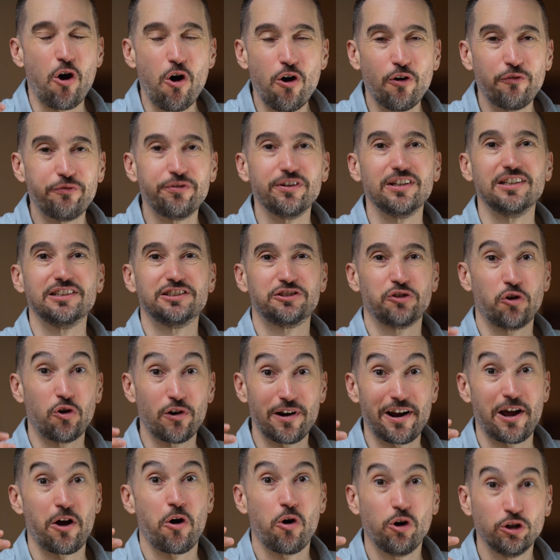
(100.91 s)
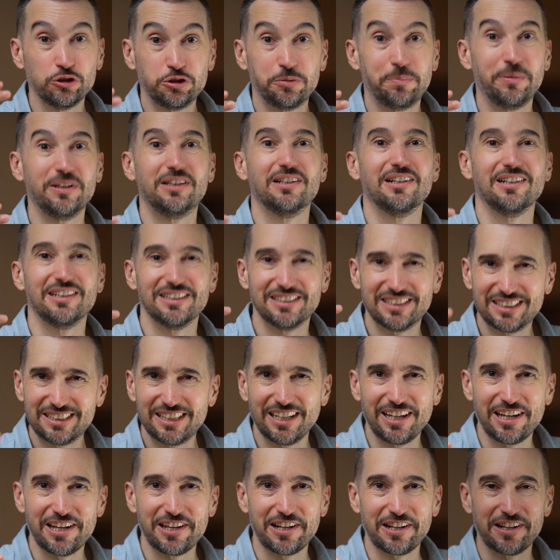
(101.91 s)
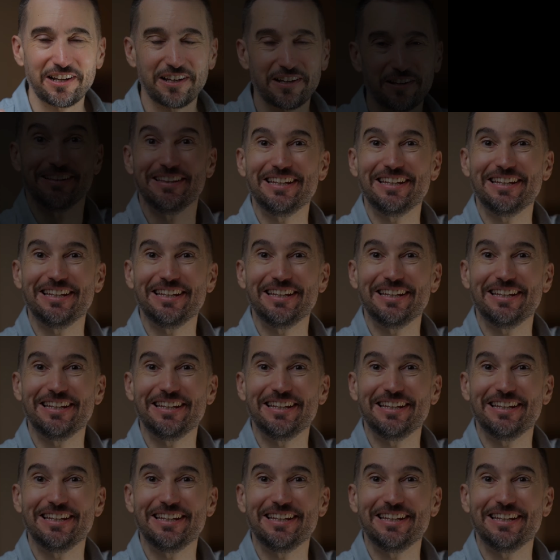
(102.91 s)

office or a hospital scene.